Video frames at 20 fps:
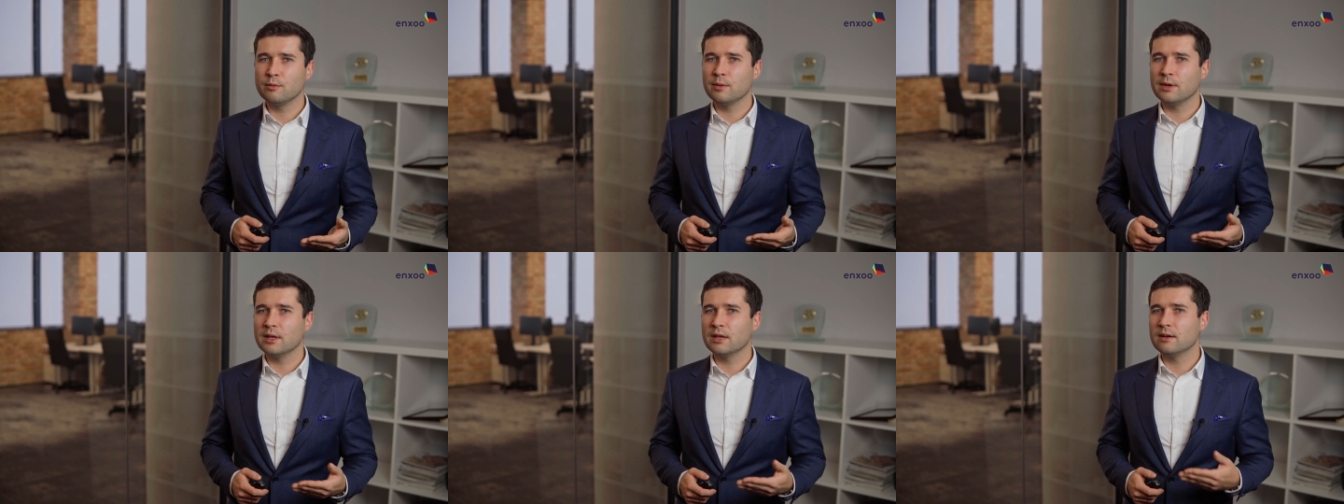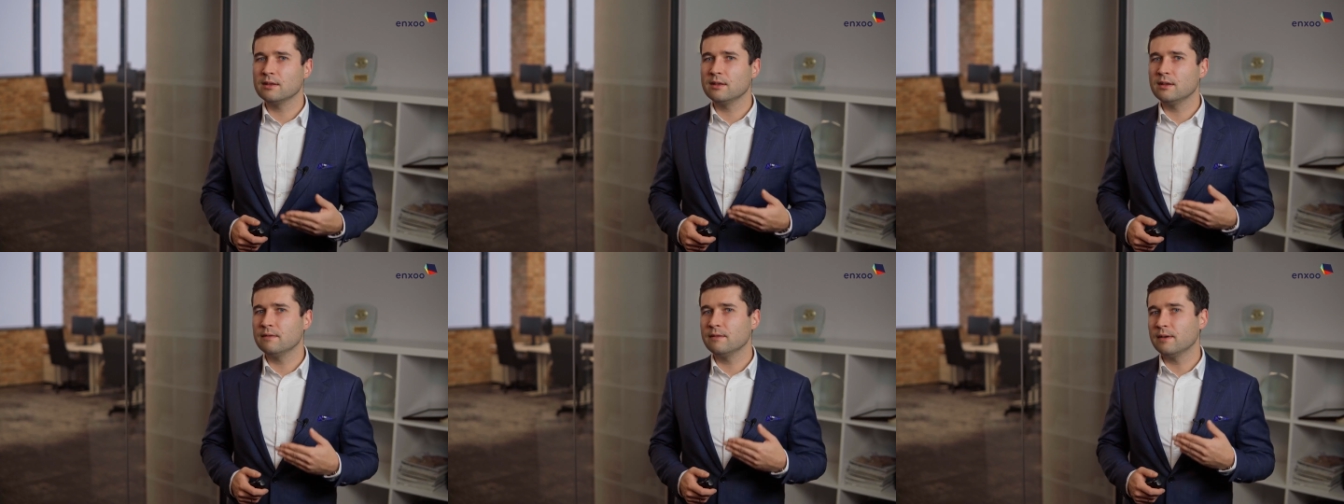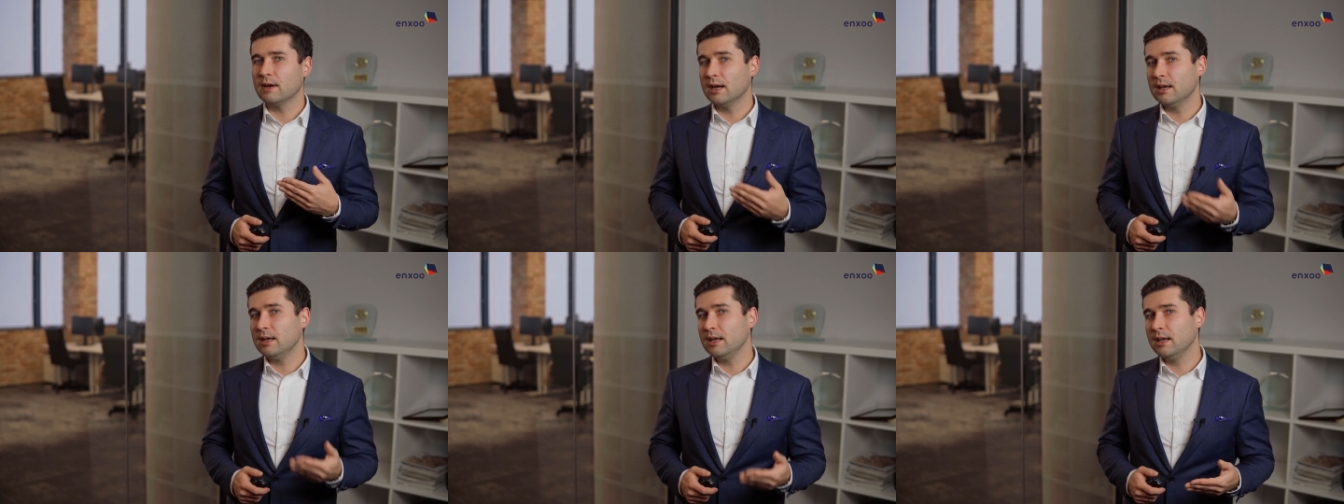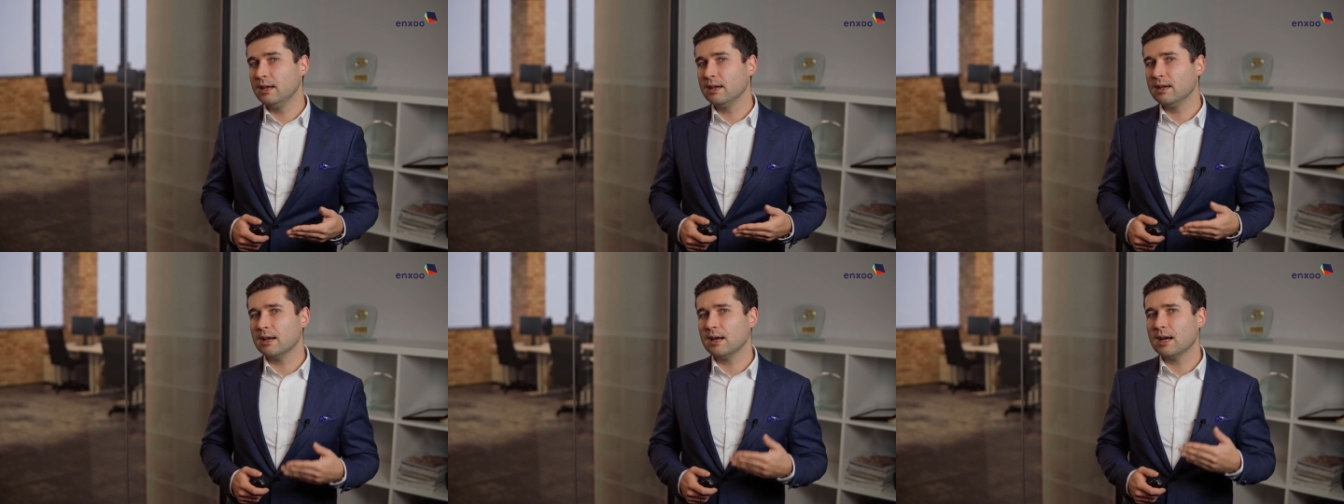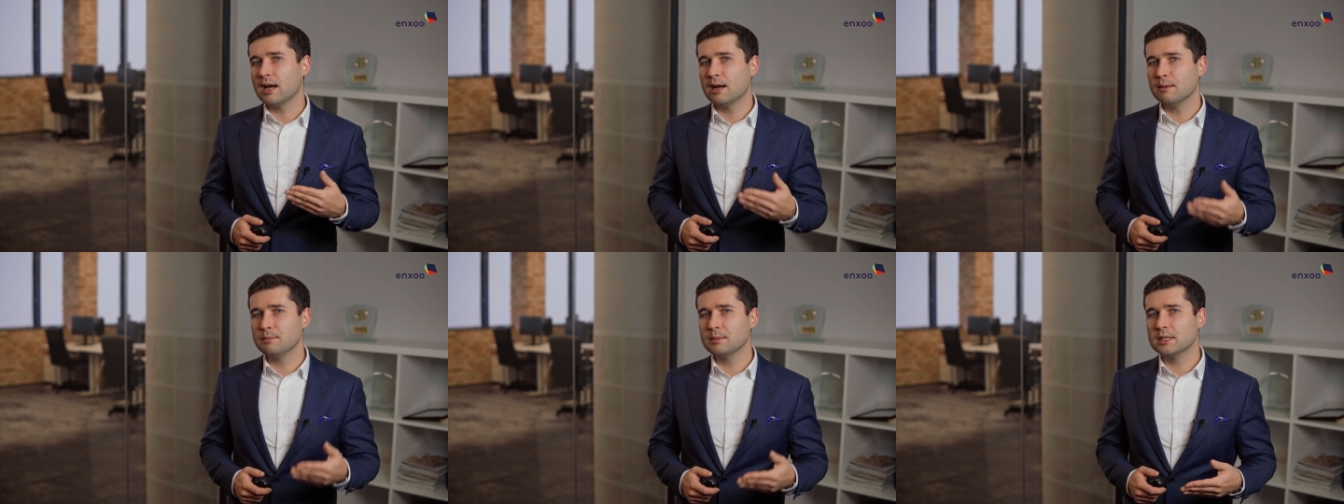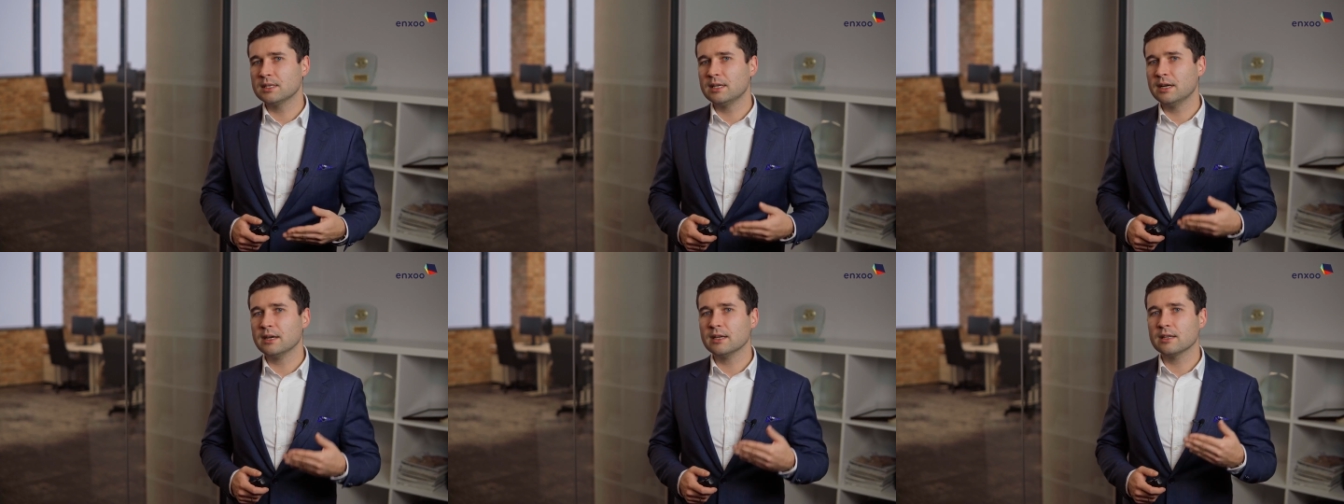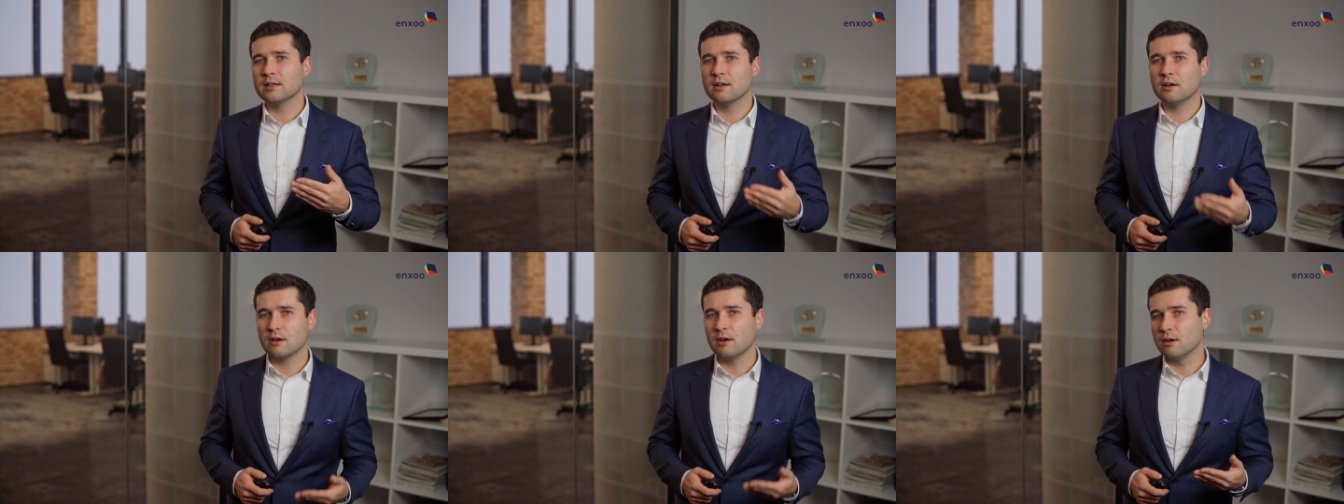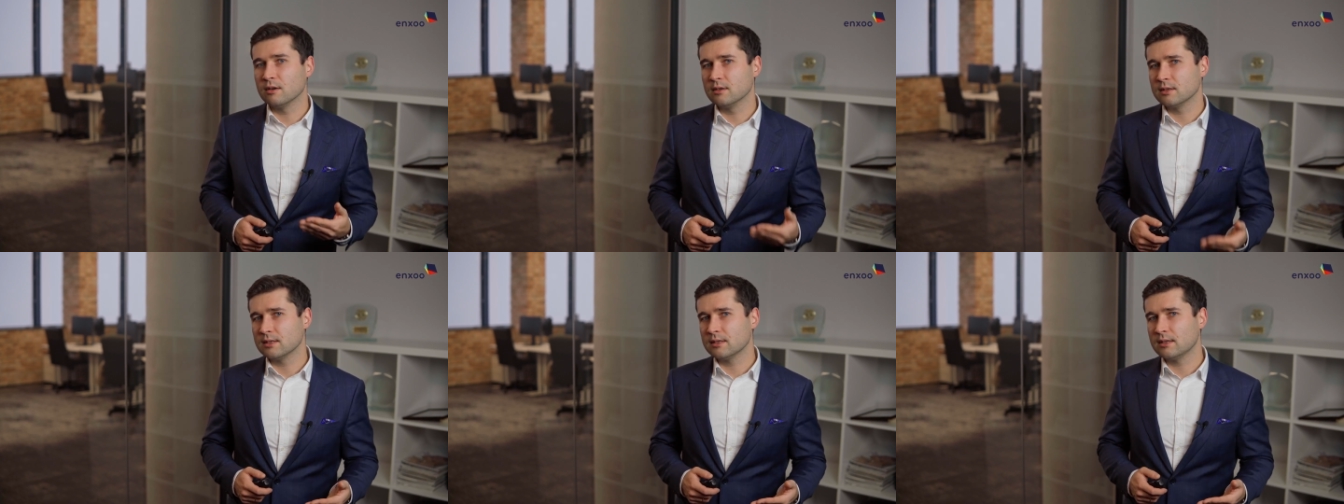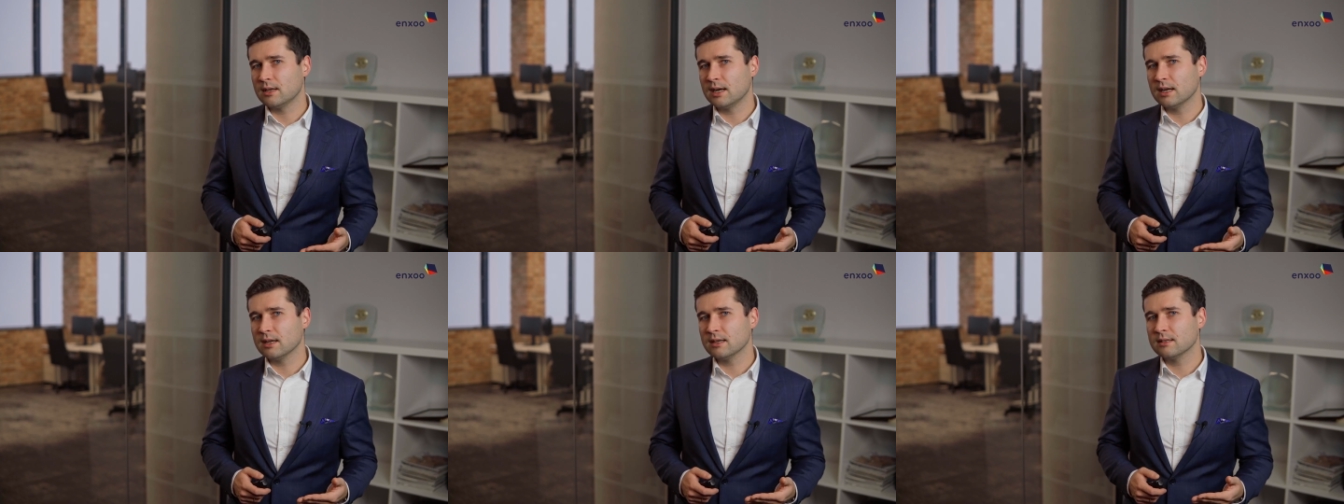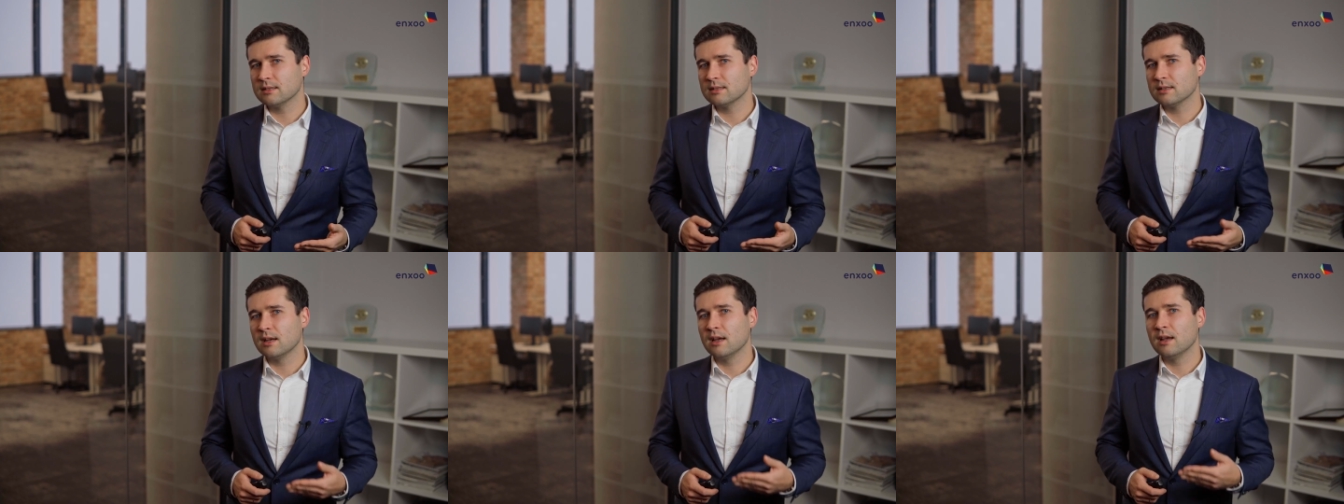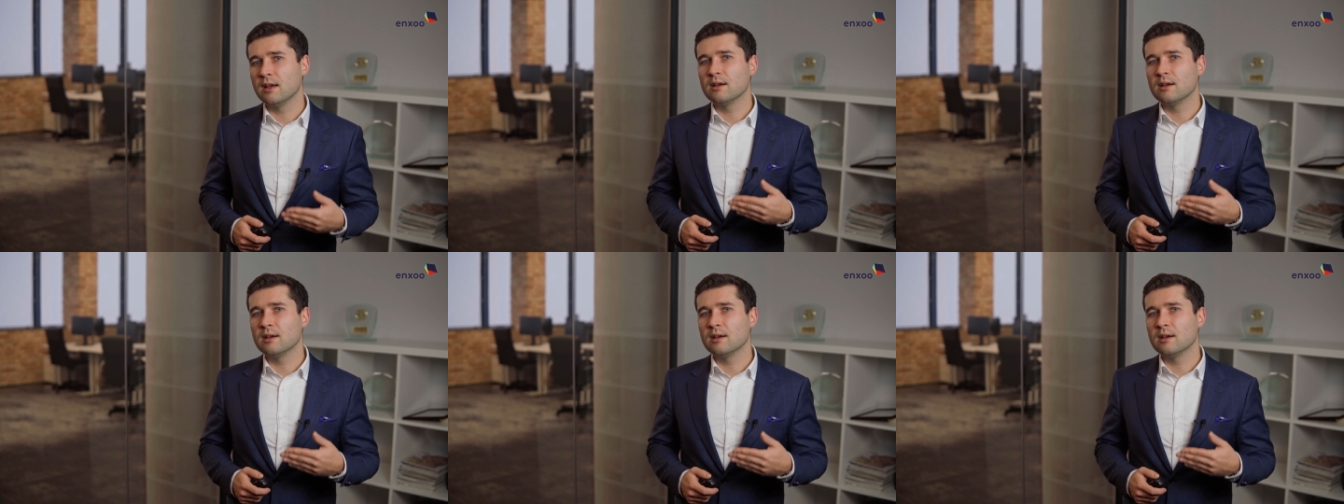we are defining abstract constructs,